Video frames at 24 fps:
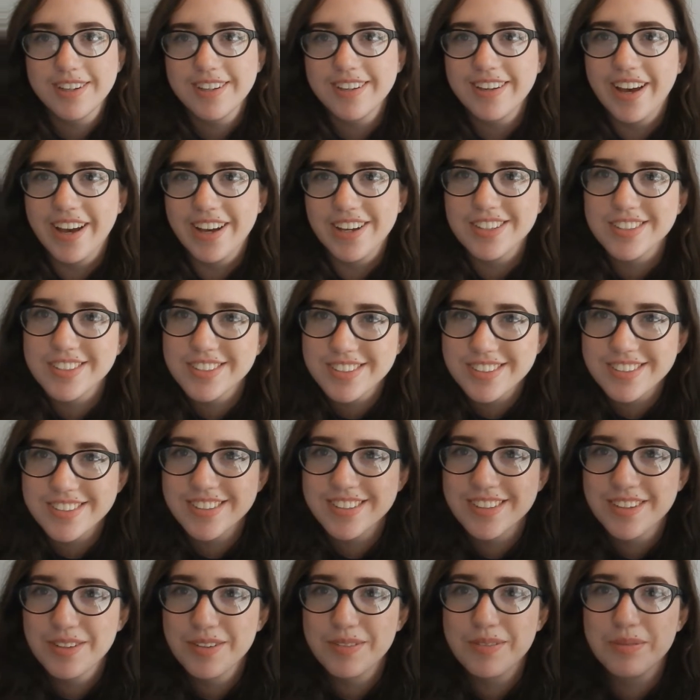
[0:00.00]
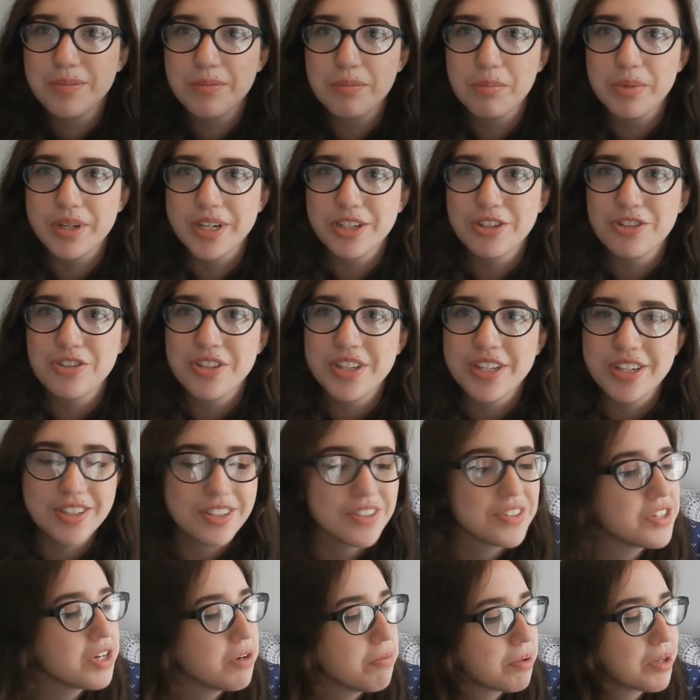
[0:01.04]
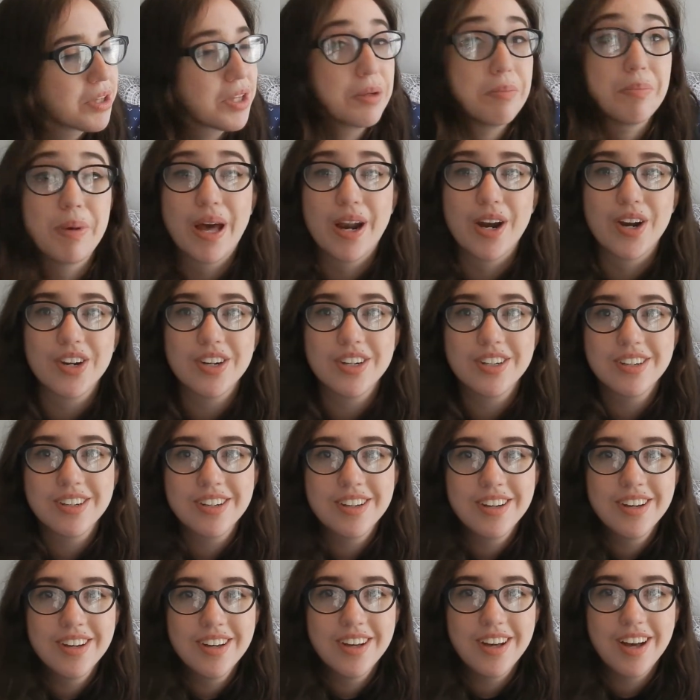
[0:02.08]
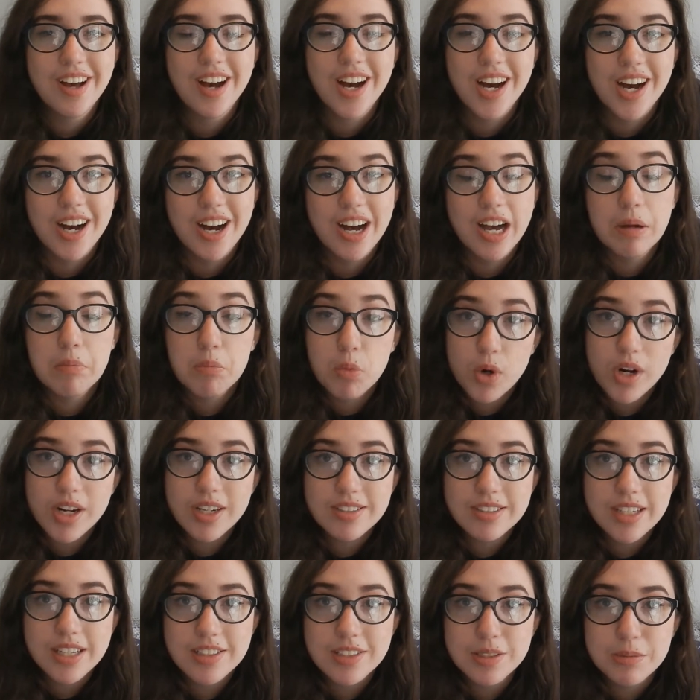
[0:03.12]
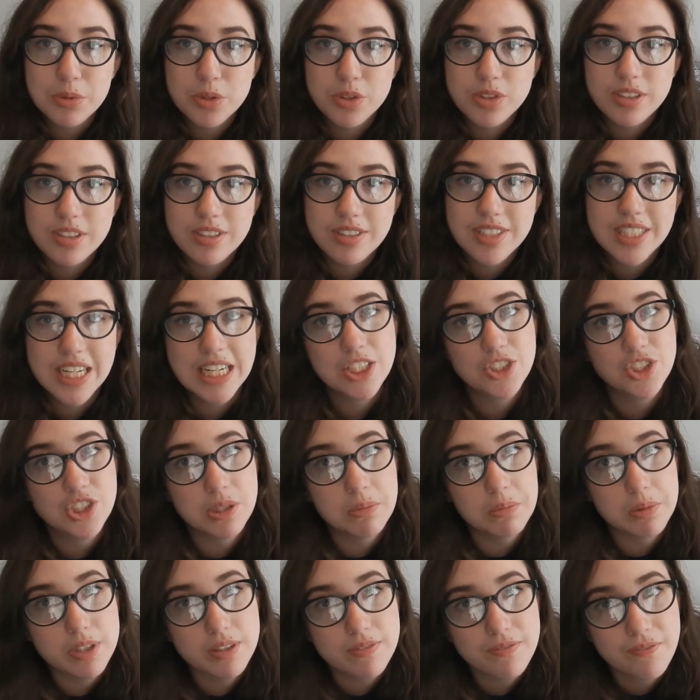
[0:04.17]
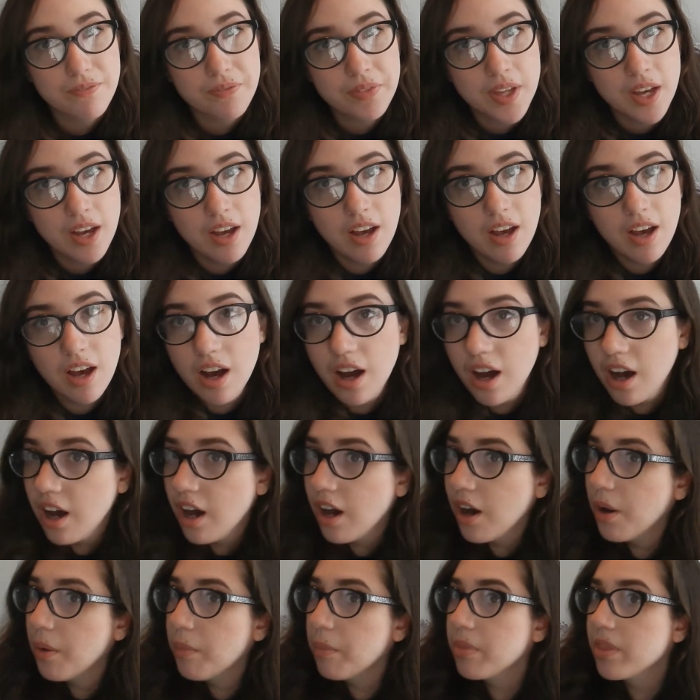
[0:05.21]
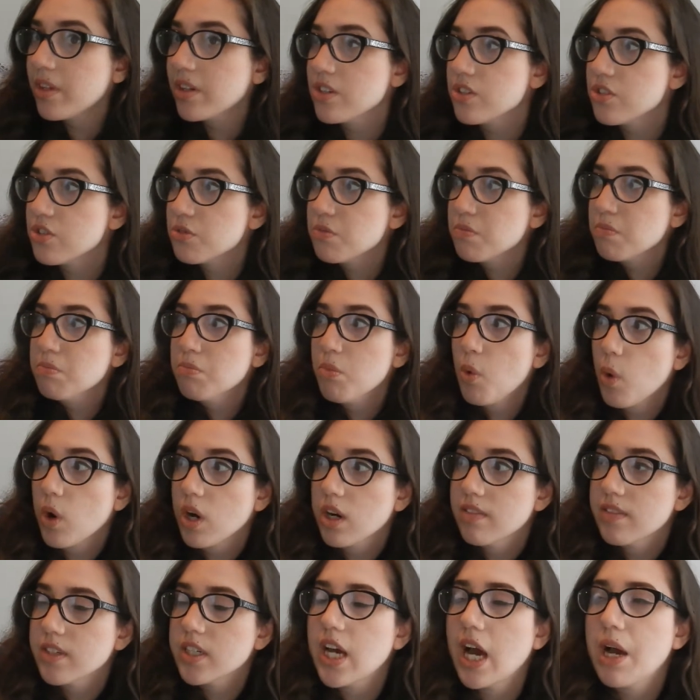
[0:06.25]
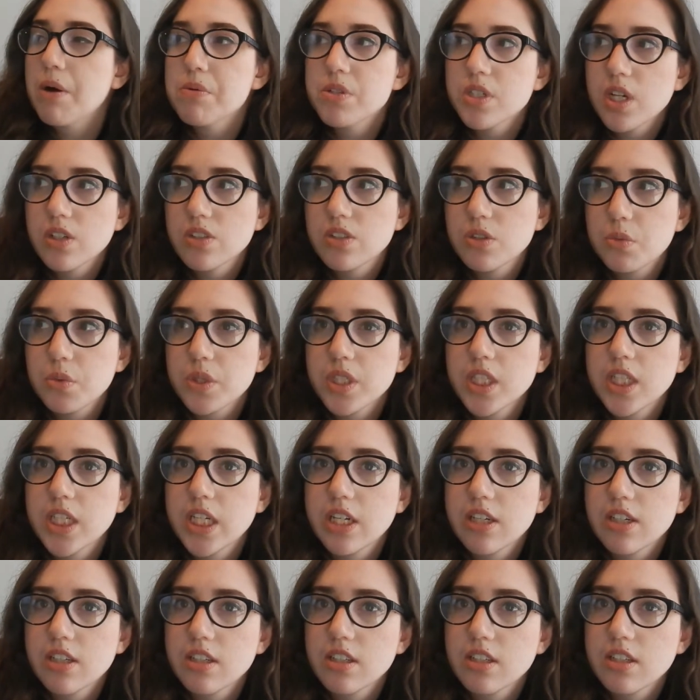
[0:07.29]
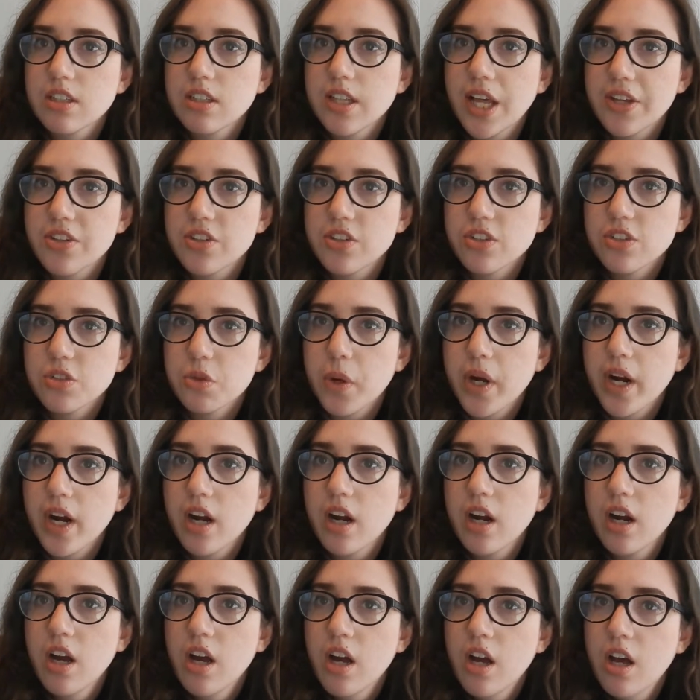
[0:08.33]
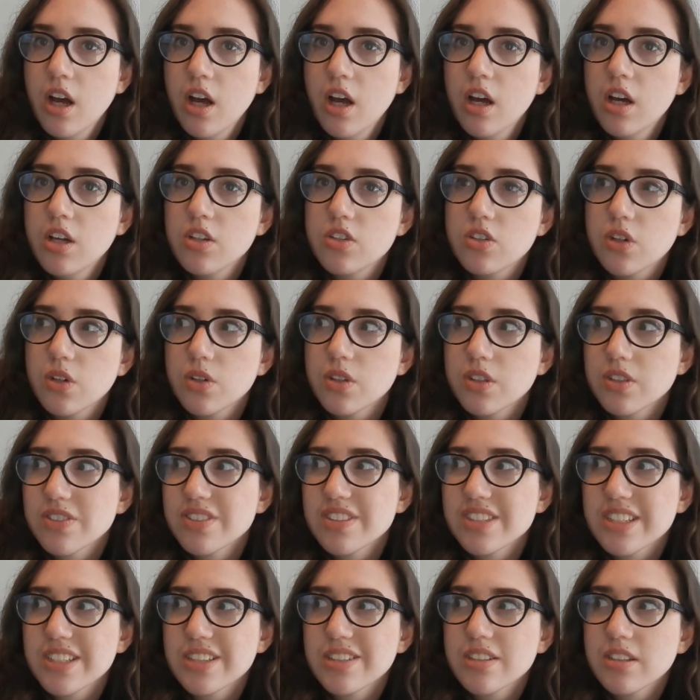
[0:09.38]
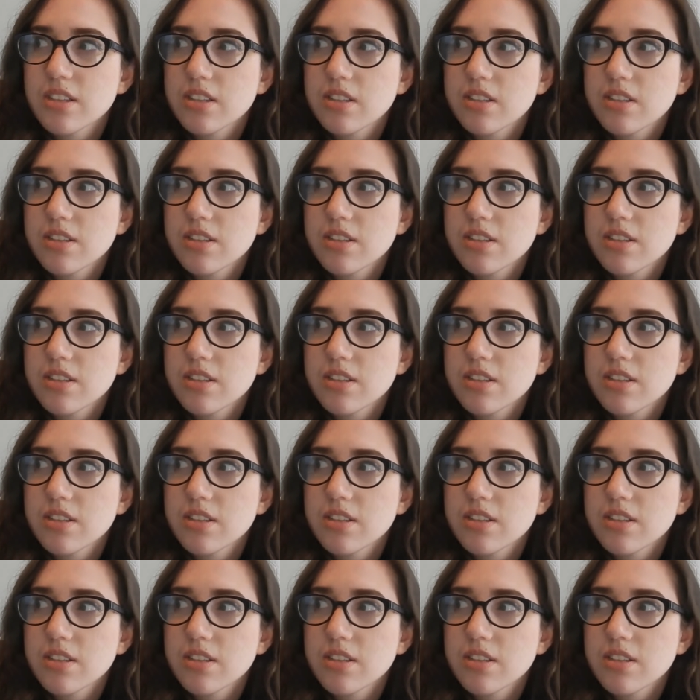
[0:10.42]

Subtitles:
Yes. British theater is typically better and more accessible. It's a lot cheaper. There's more of it. I was also really near Leicester Square, so it was like